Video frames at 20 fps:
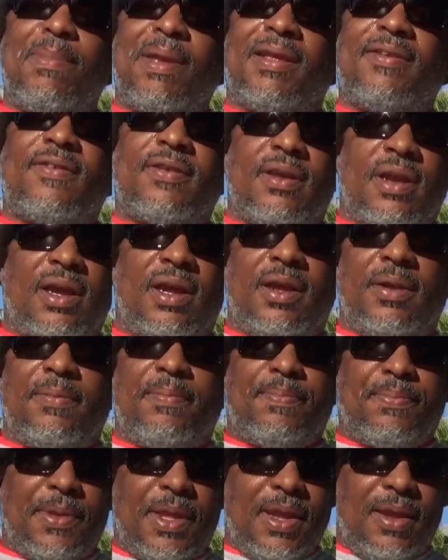mixed
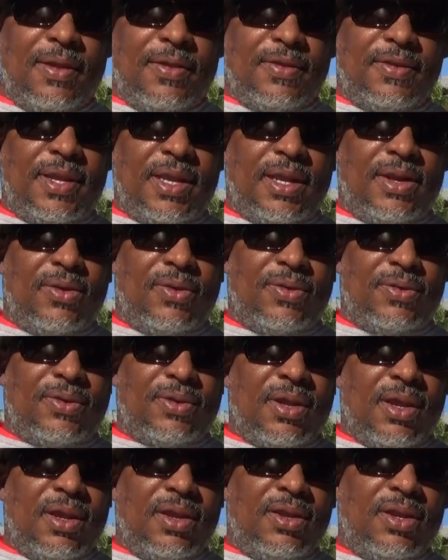
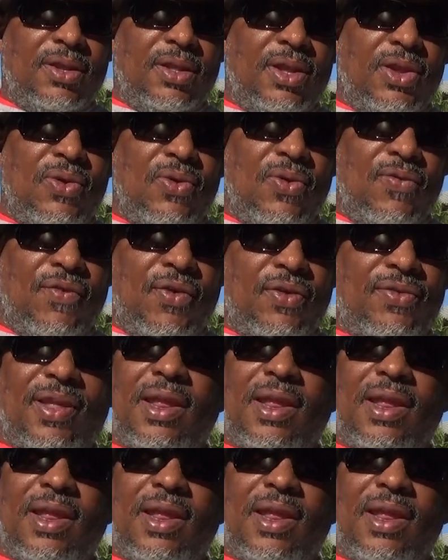signals to the universe.